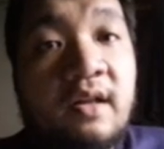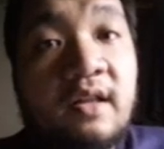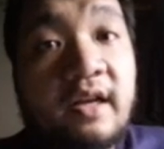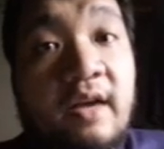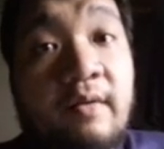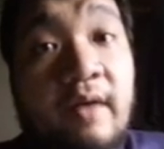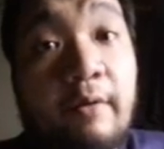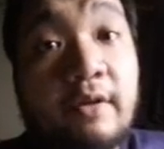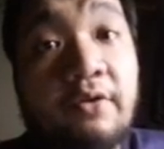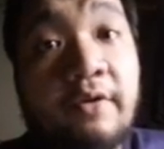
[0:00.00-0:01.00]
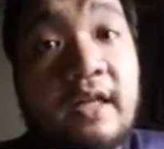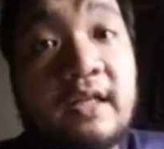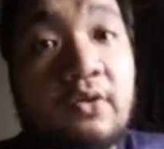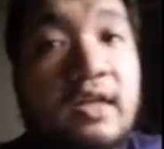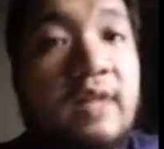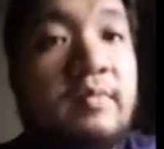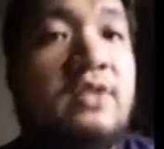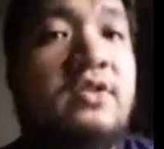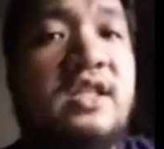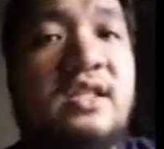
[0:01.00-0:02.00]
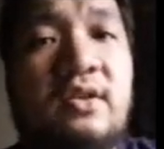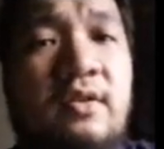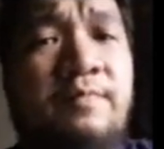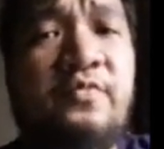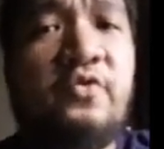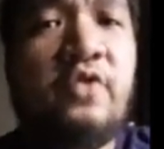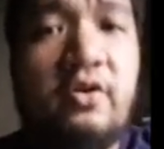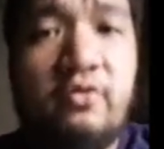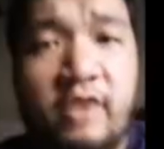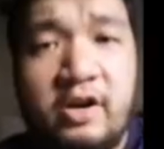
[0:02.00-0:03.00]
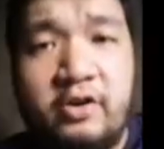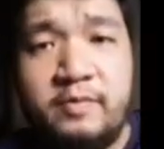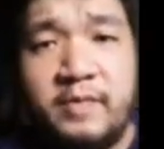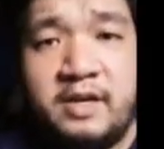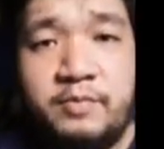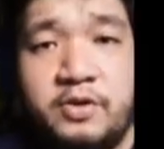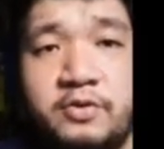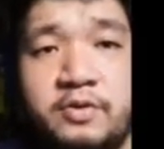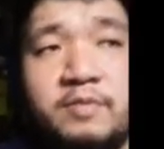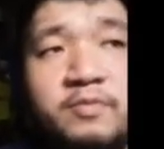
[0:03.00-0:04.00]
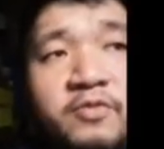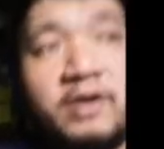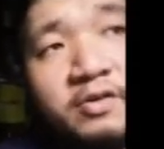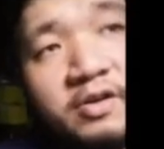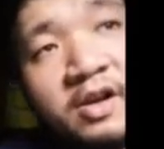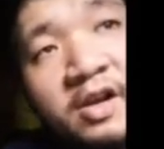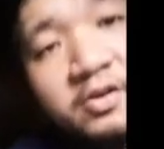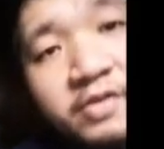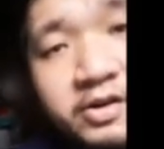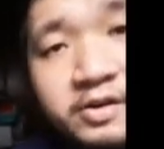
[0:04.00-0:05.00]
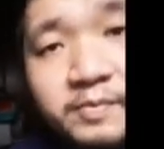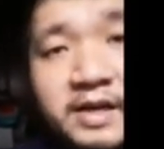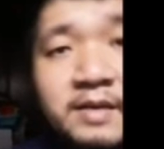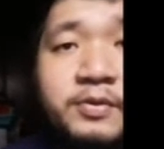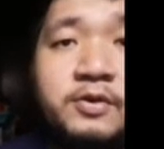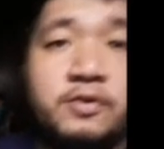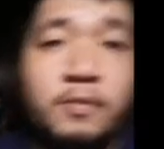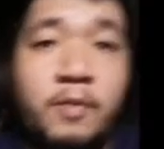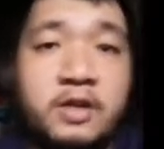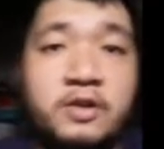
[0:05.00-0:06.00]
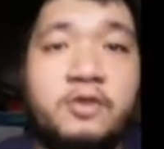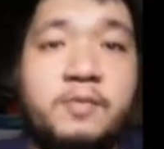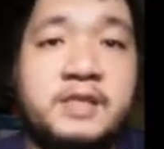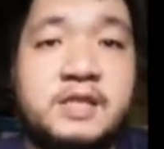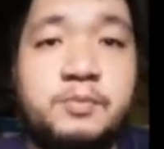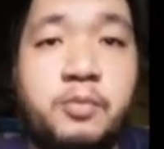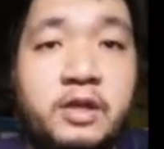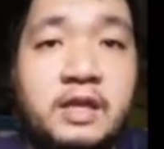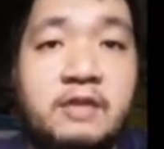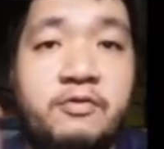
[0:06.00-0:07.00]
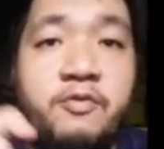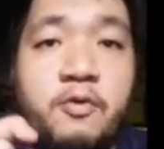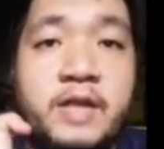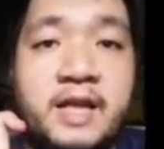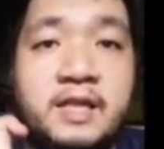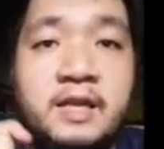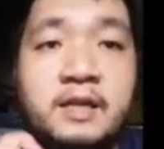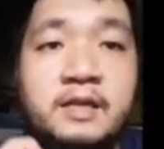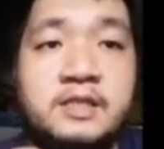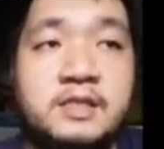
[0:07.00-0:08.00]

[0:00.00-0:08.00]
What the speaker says: Like I was already so tempted to just record my record my computer monitor by just pointing the phone at it and just